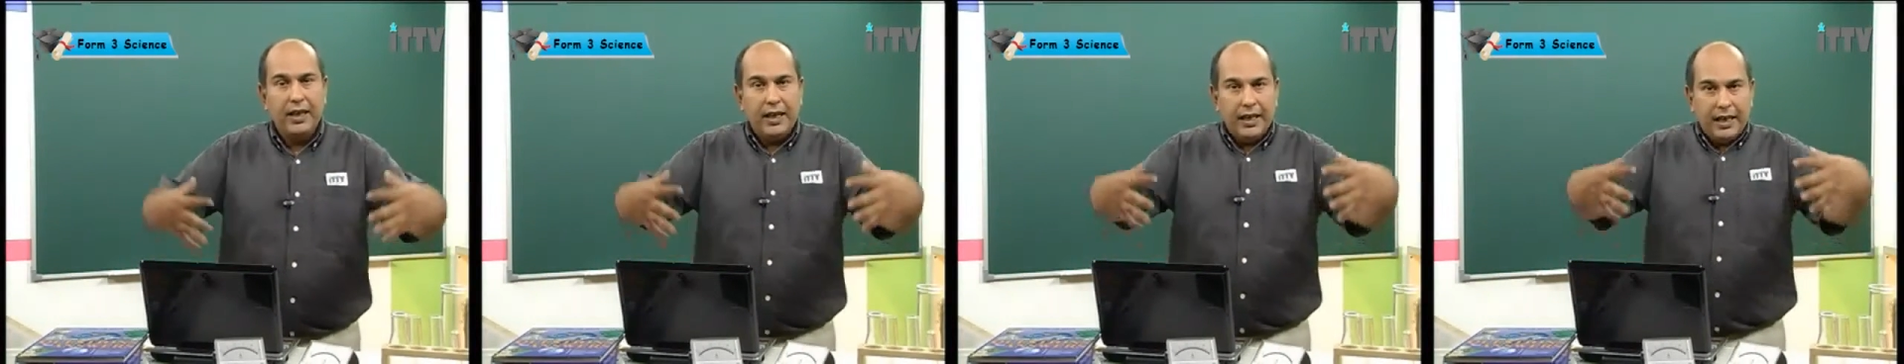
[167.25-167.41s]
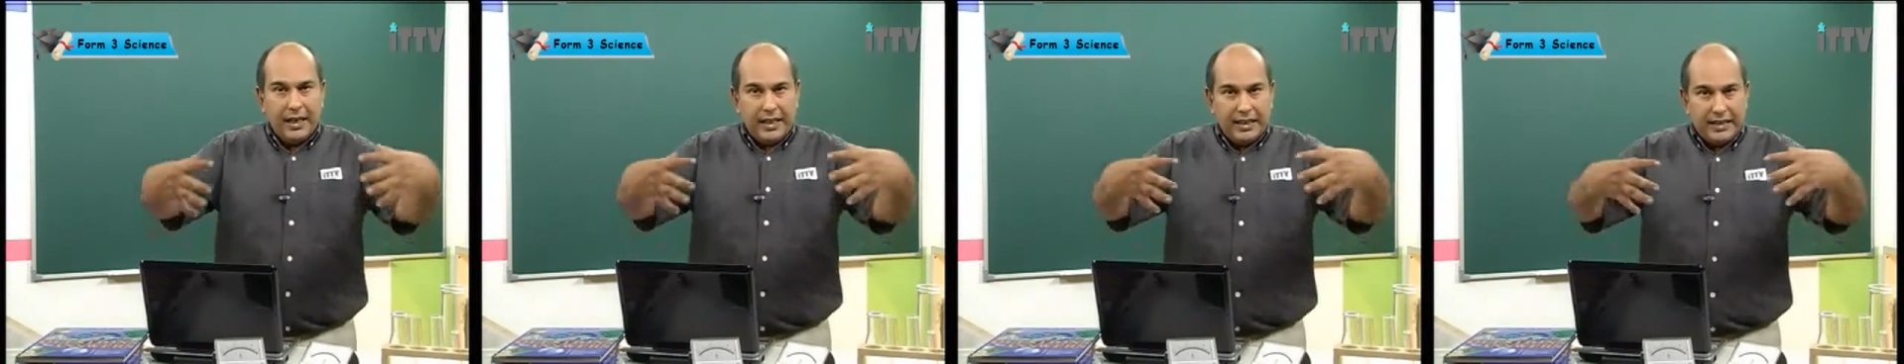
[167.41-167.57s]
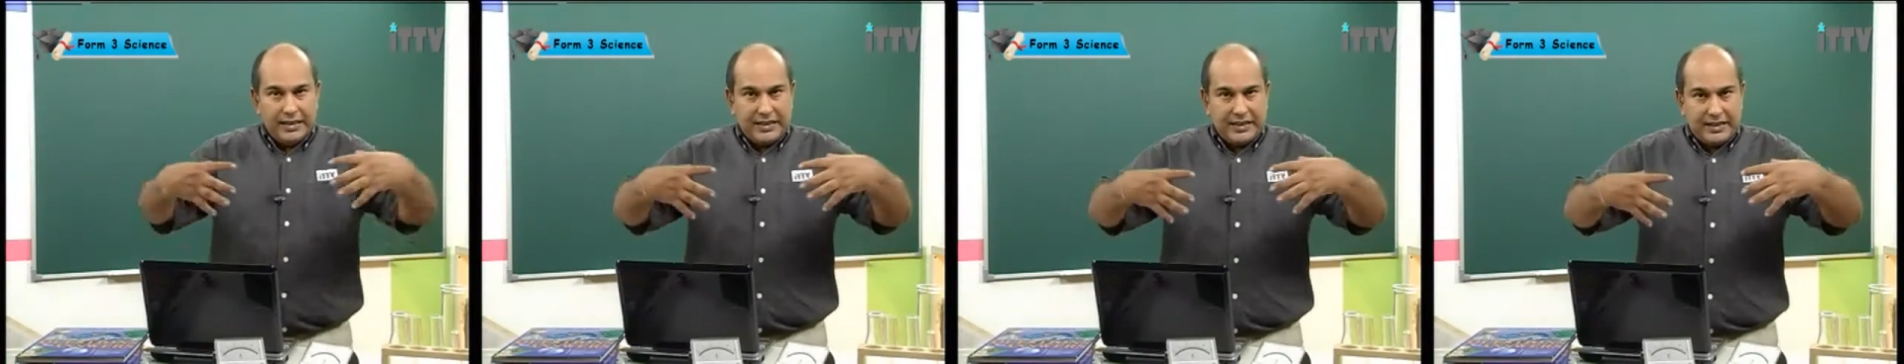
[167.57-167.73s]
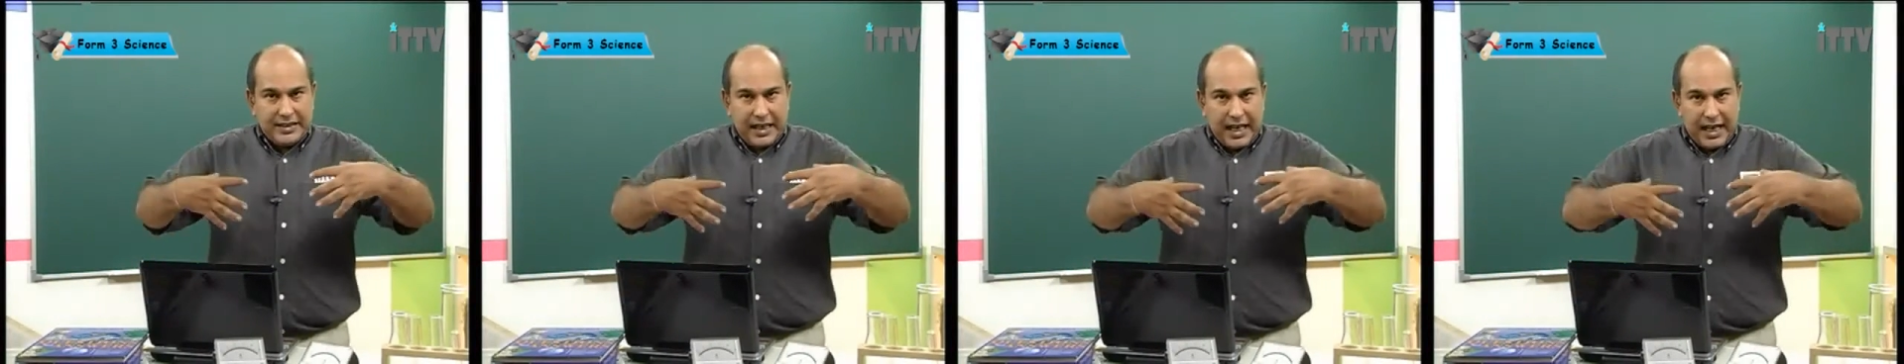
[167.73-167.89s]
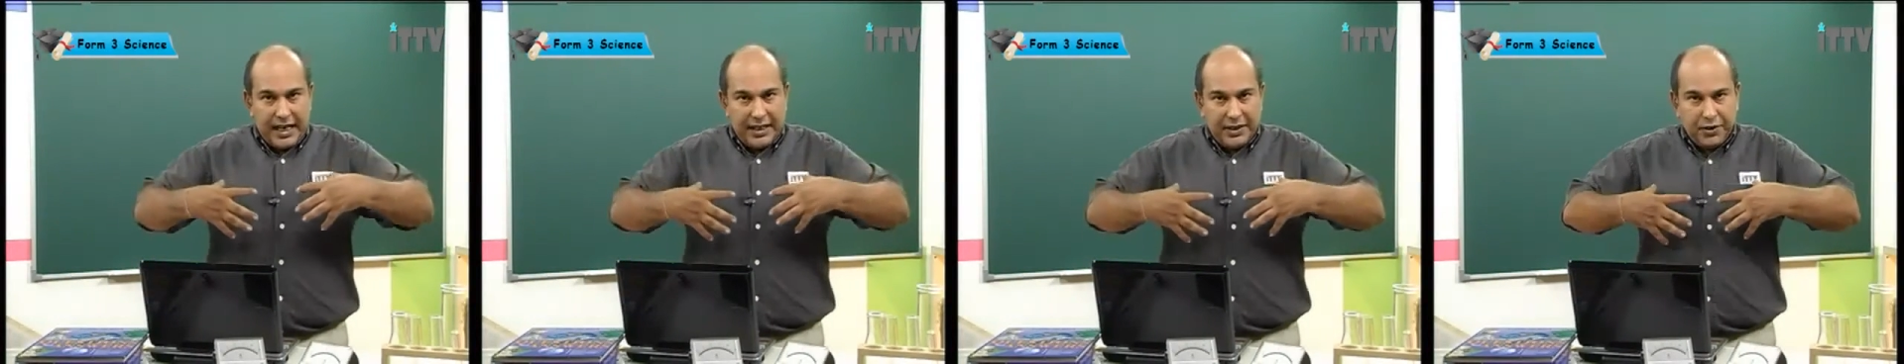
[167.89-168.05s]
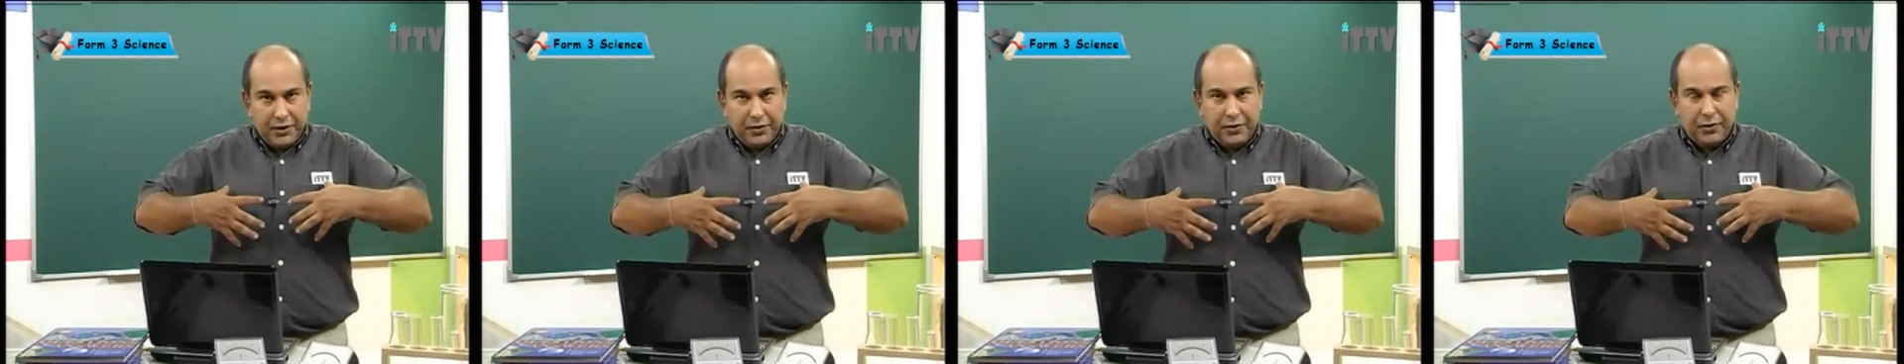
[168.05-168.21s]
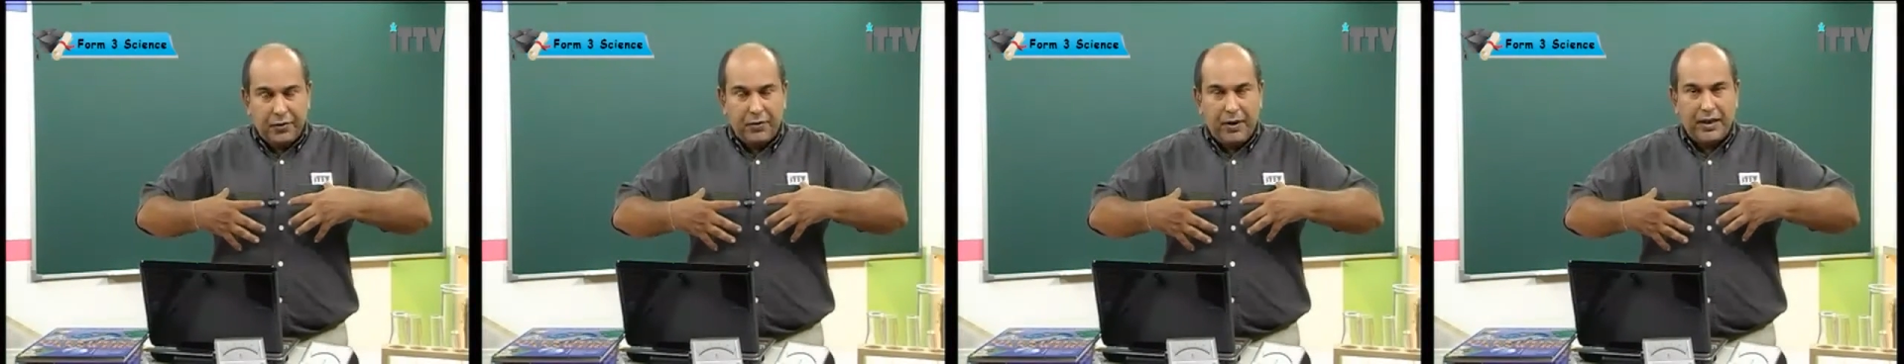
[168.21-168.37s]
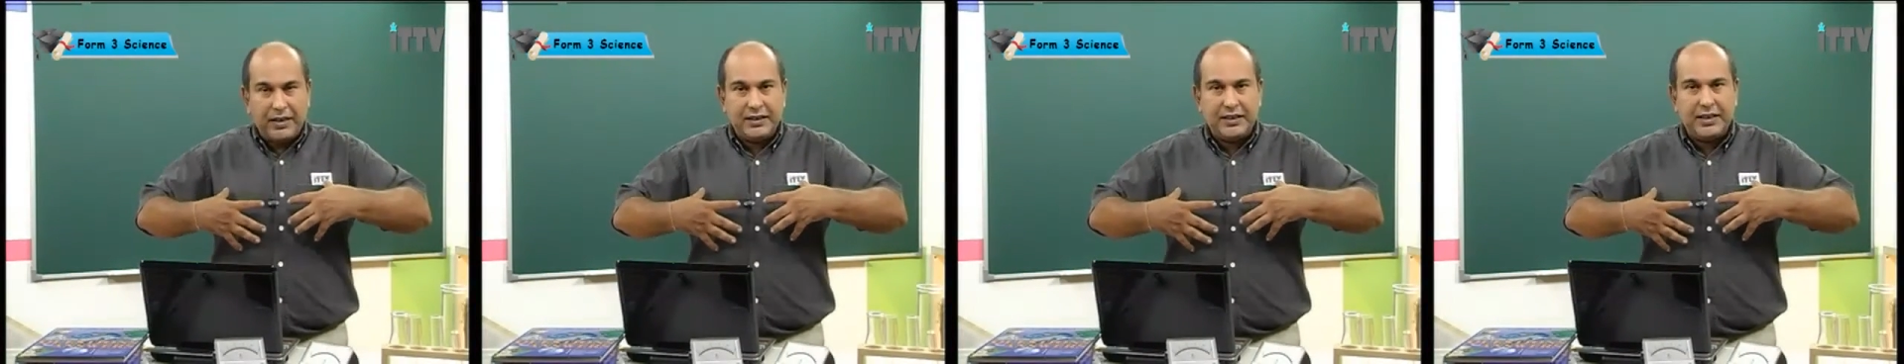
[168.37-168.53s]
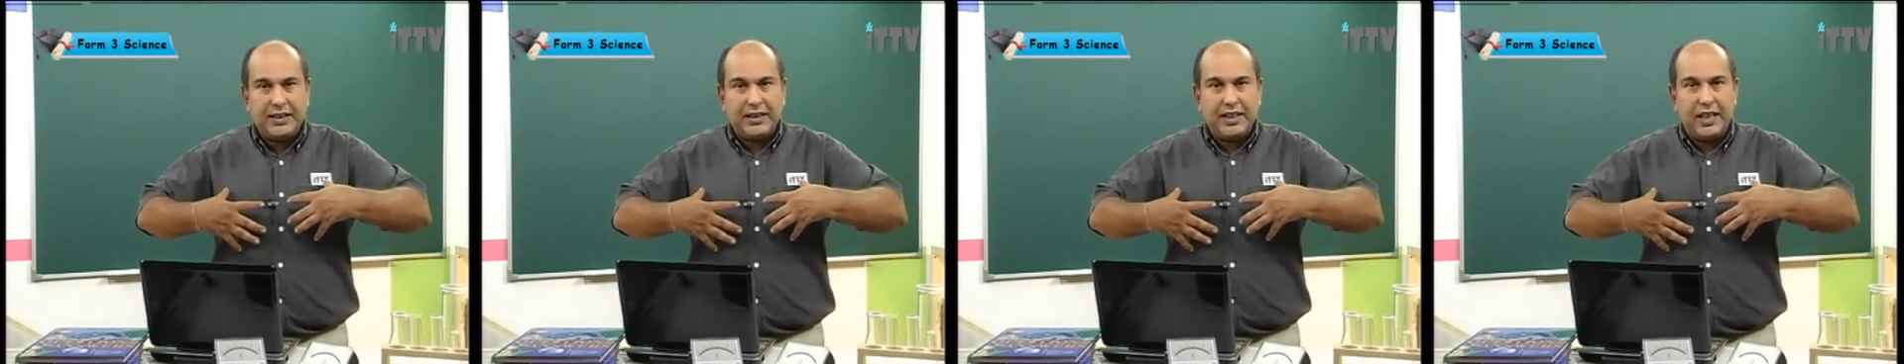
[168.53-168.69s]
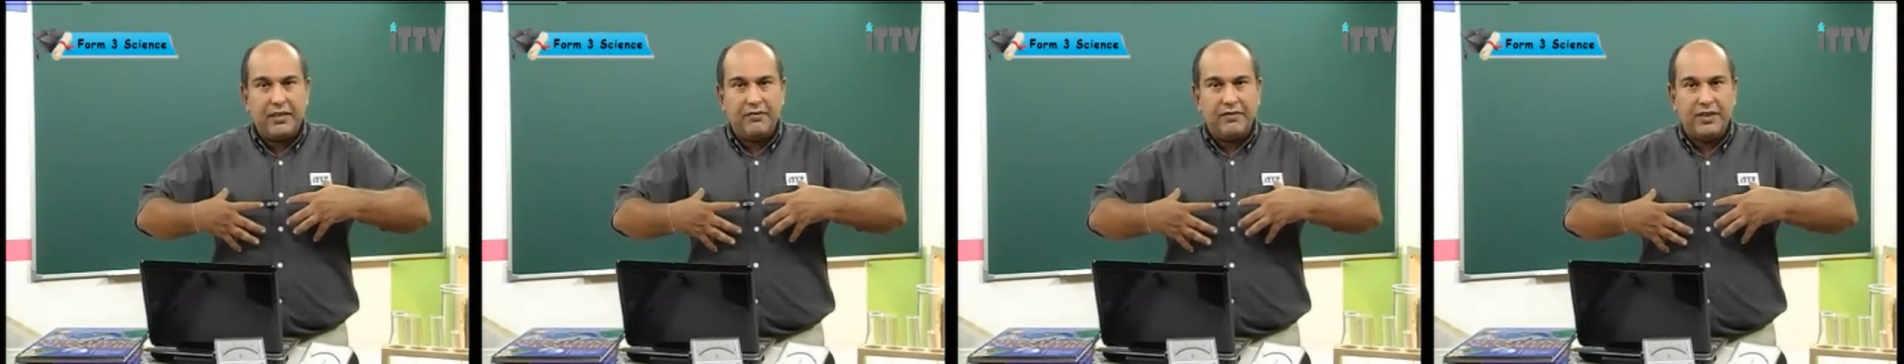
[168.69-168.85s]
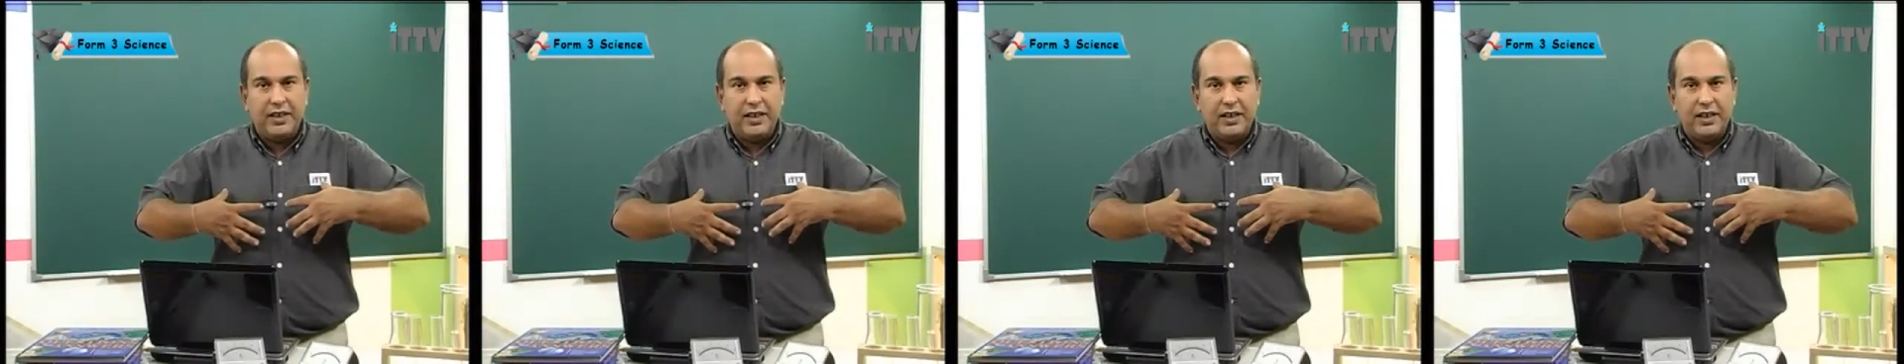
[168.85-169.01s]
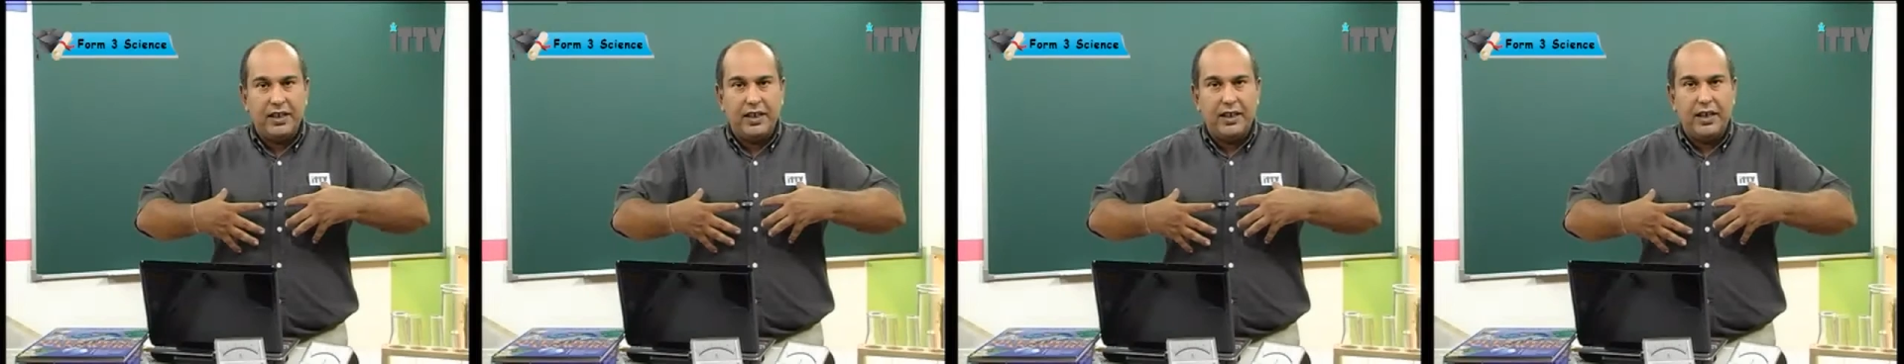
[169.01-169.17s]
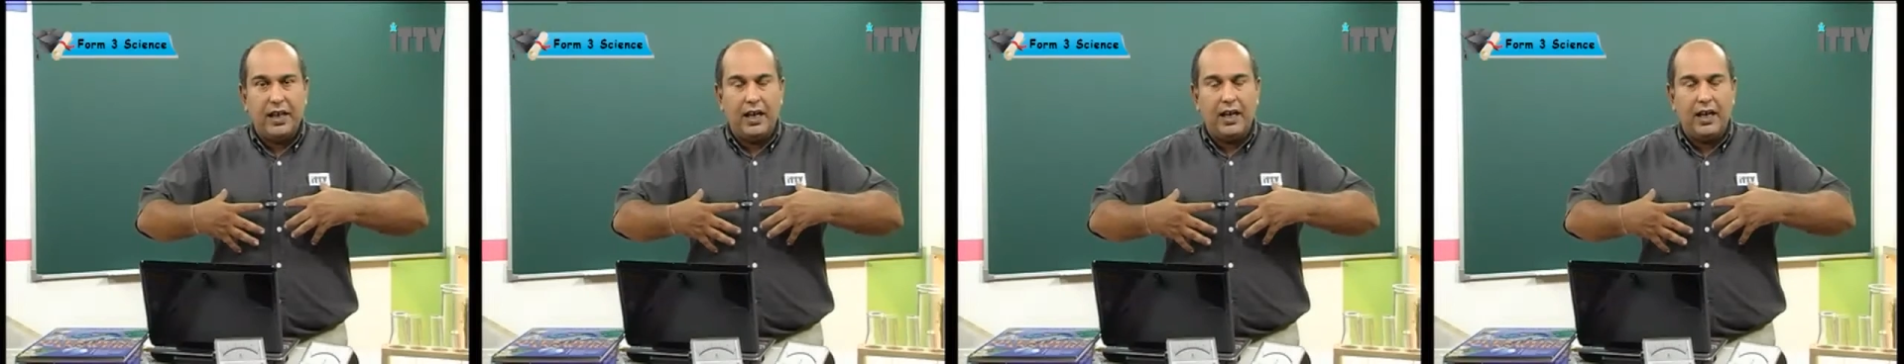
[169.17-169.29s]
Inside your thoracic cavity